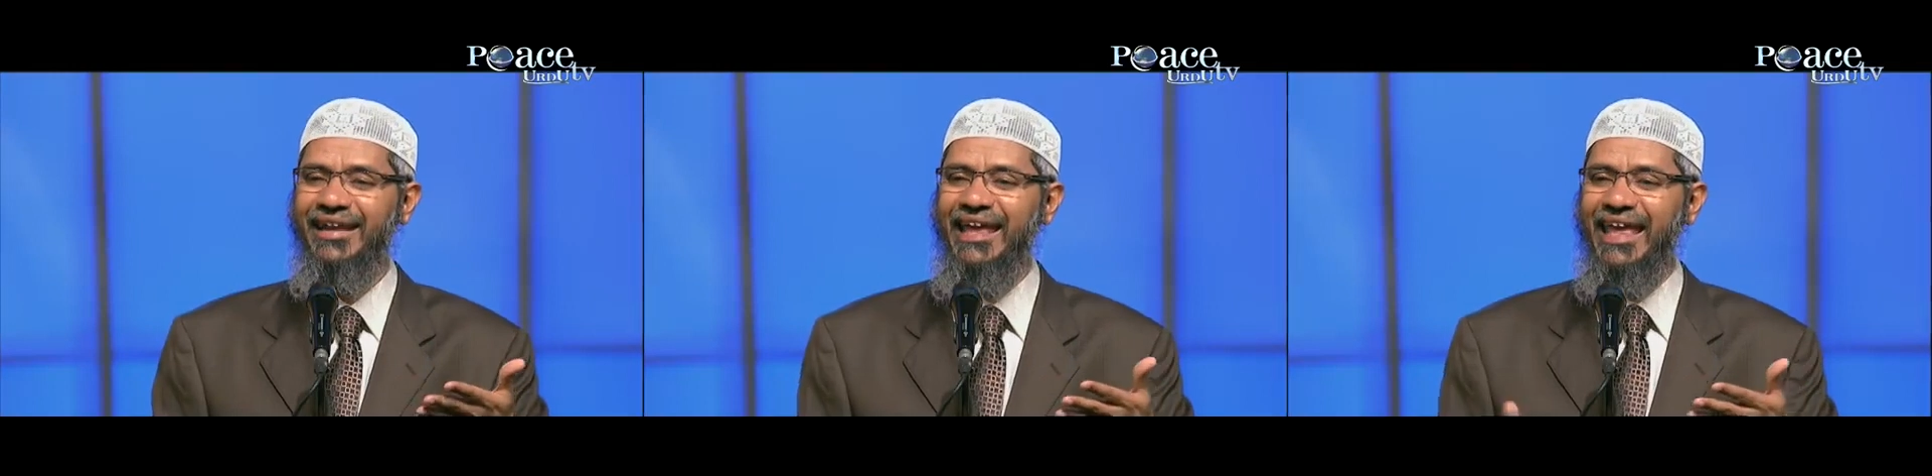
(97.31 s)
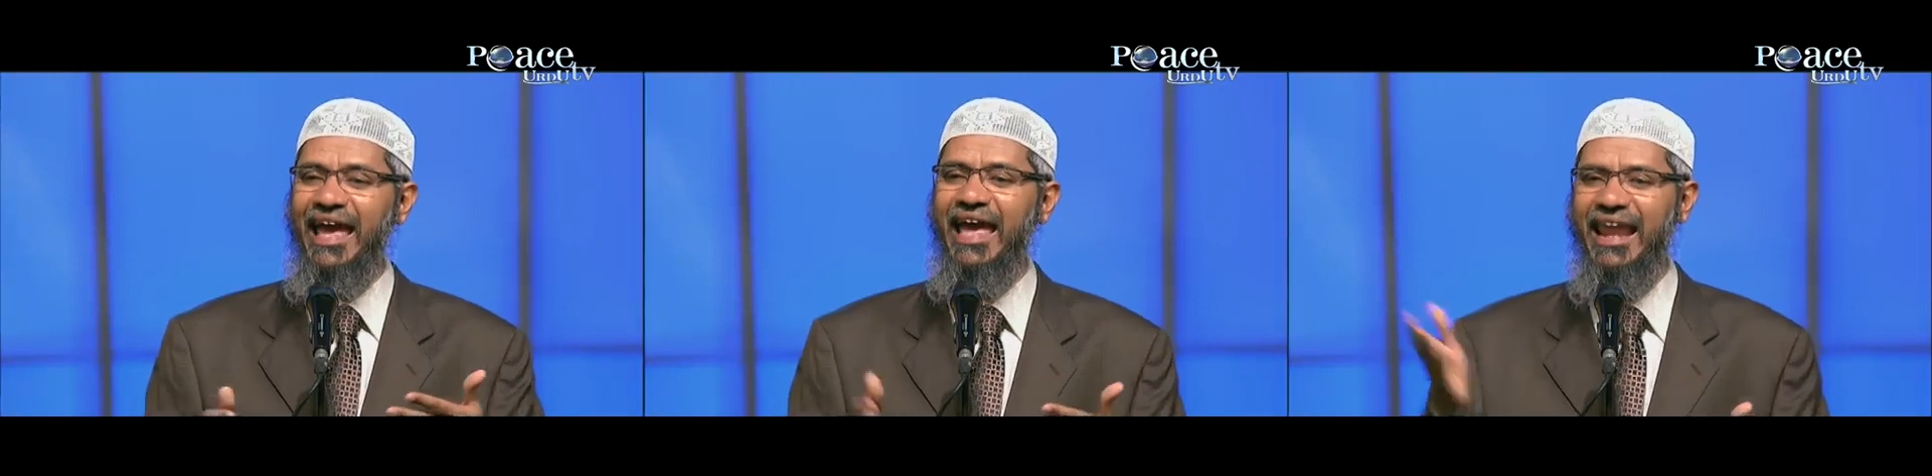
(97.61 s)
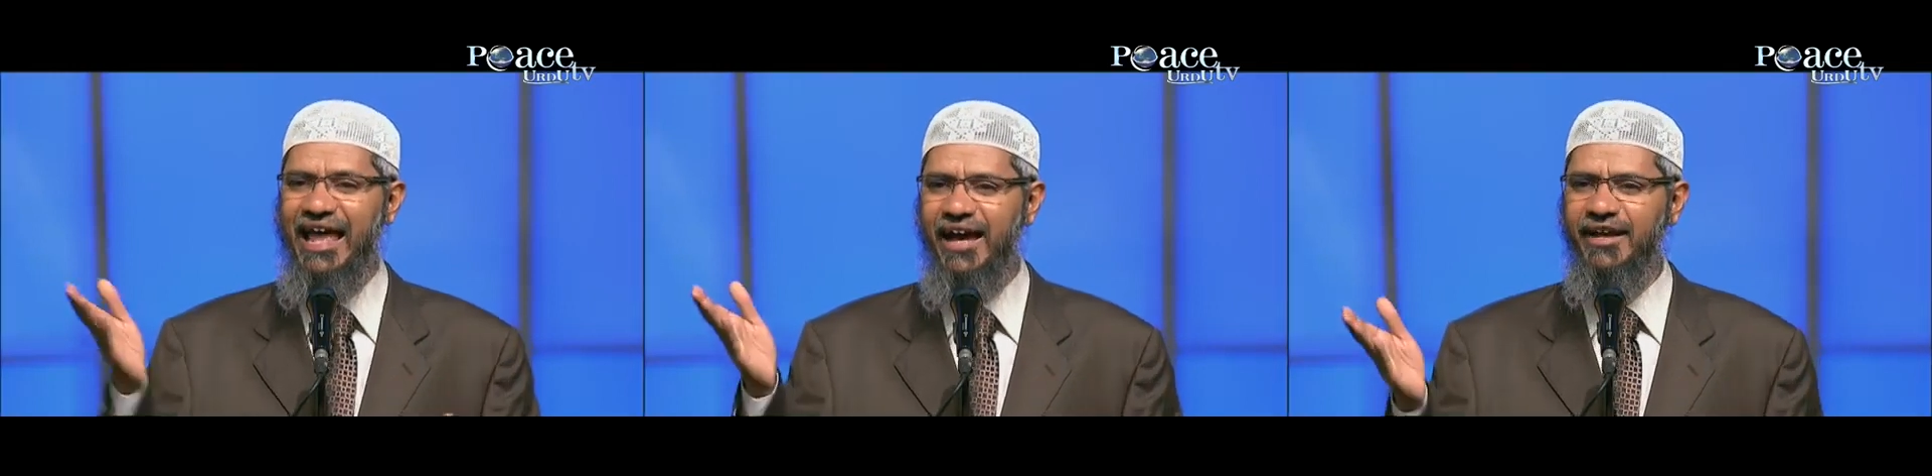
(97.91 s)
Like
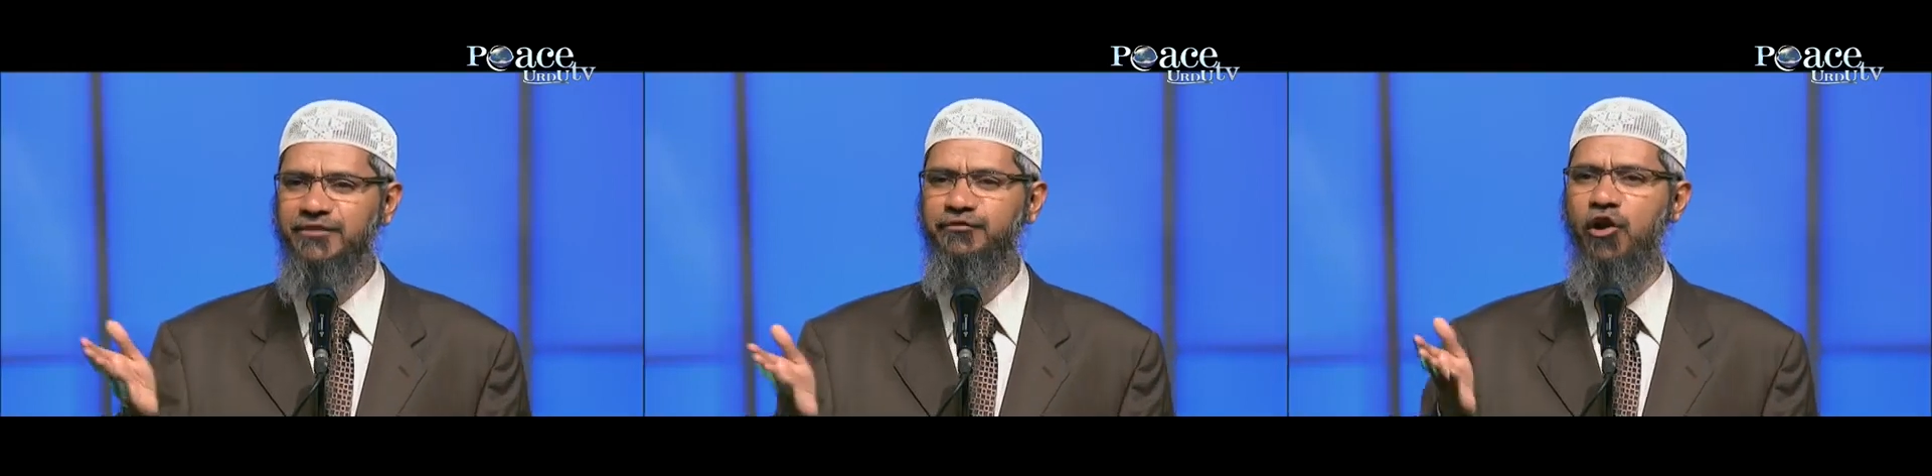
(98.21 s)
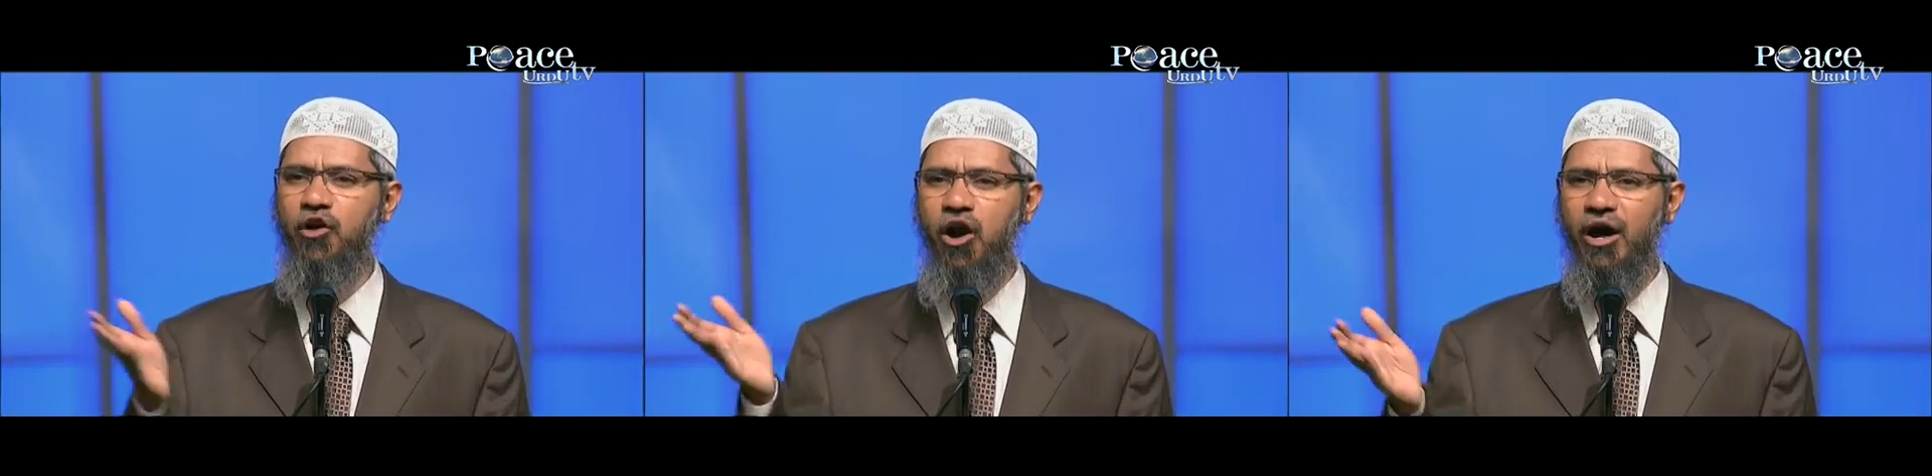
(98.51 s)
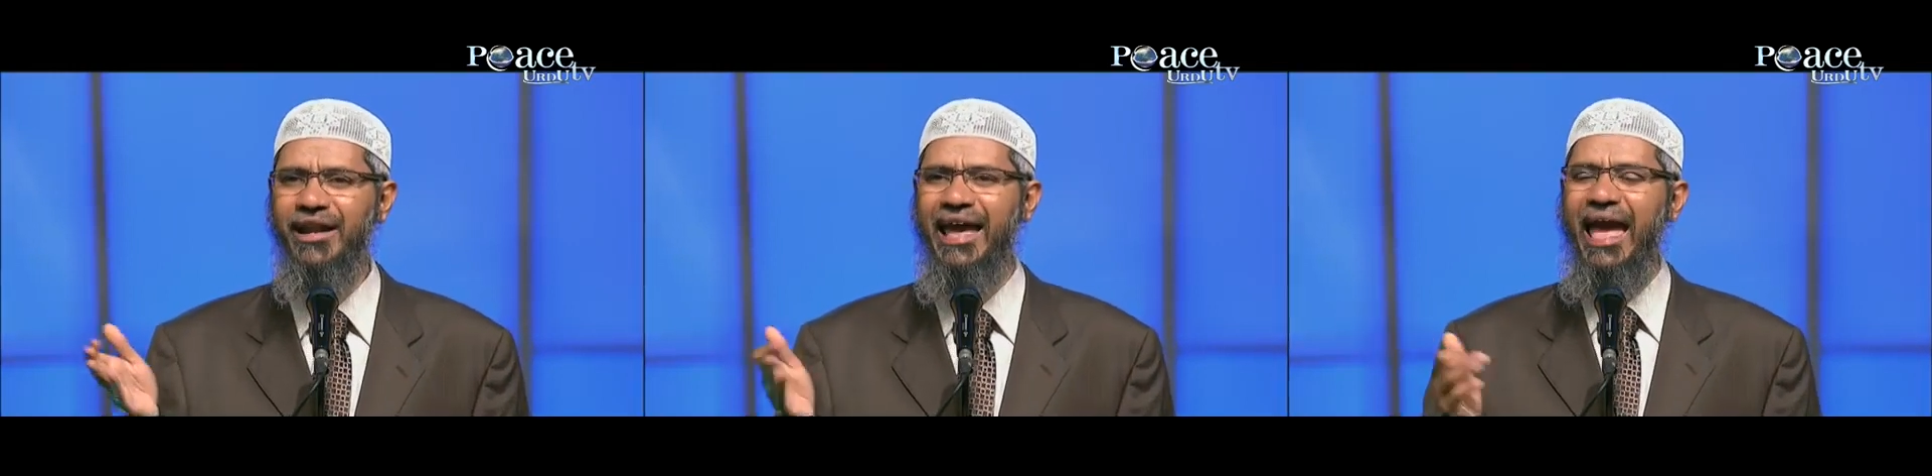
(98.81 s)
Allah is for
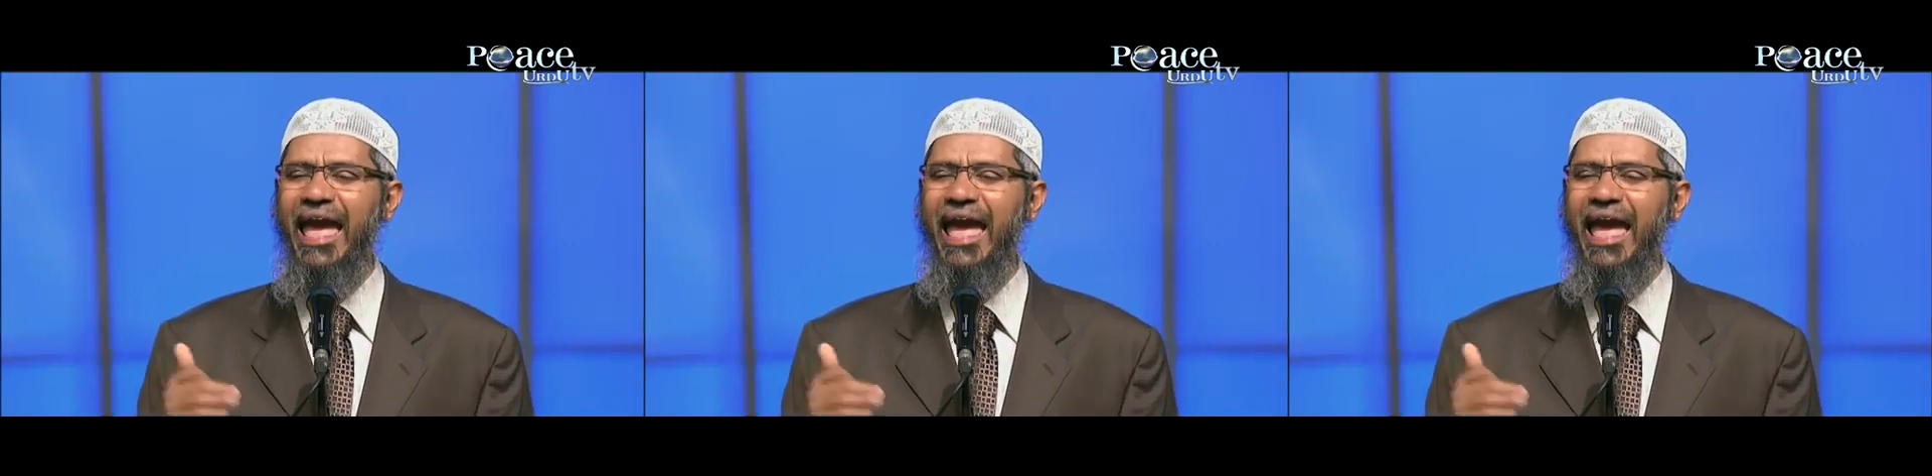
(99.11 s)
God,